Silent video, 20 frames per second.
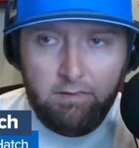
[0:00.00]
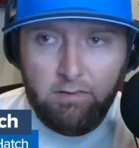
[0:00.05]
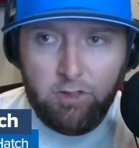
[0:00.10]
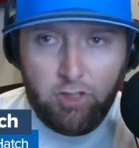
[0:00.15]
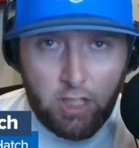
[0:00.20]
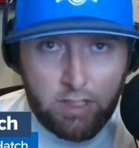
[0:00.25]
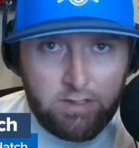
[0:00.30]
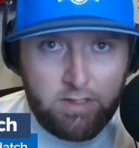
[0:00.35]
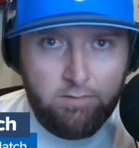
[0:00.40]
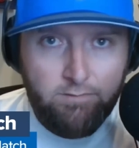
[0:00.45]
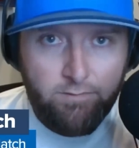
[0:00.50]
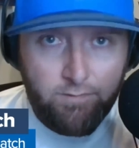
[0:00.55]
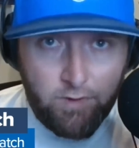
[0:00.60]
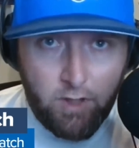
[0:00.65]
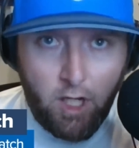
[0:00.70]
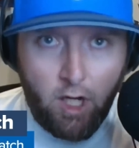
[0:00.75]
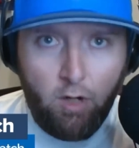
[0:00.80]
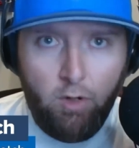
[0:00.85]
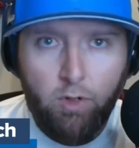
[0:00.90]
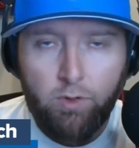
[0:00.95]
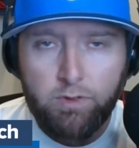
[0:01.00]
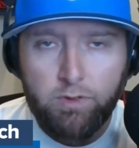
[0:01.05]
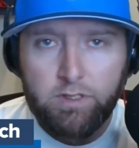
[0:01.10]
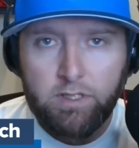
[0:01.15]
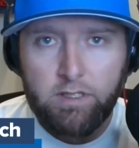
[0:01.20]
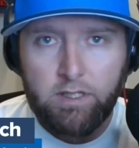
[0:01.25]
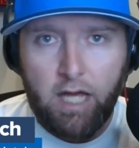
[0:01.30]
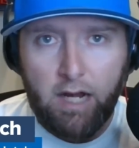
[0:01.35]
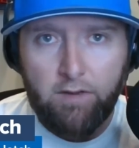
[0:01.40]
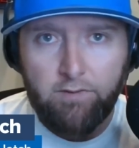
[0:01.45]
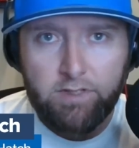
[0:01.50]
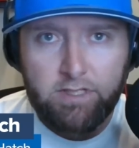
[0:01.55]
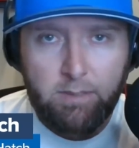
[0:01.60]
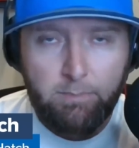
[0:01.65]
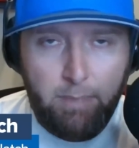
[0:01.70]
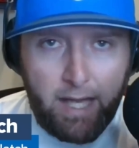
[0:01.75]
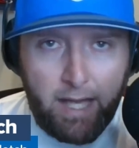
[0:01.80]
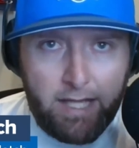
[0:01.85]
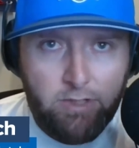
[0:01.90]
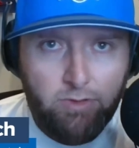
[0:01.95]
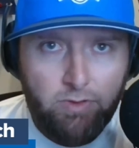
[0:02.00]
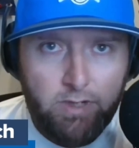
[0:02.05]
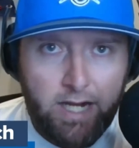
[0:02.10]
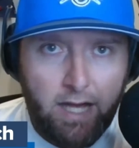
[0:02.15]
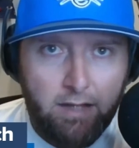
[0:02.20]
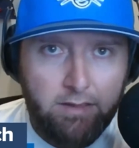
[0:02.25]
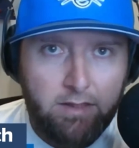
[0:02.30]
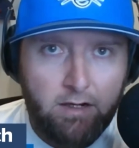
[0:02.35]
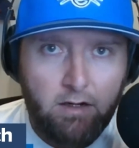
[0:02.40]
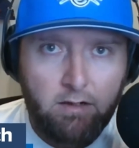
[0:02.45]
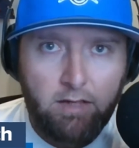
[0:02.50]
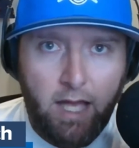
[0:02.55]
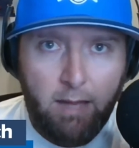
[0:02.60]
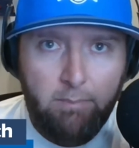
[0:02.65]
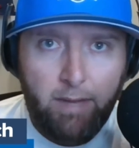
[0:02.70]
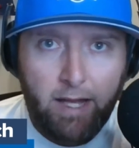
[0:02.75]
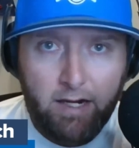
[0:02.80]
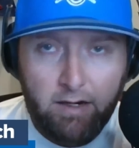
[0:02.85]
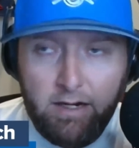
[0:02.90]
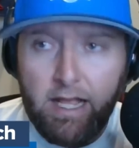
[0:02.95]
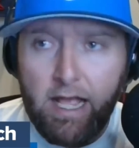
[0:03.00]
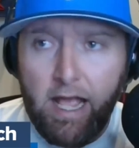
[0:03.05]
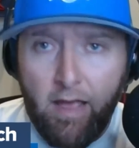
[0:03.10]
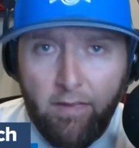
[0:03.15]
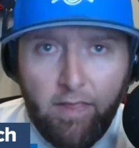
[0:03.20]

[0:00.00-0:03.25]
Justin Flo, who's kind of his compatriot out there at linebacker,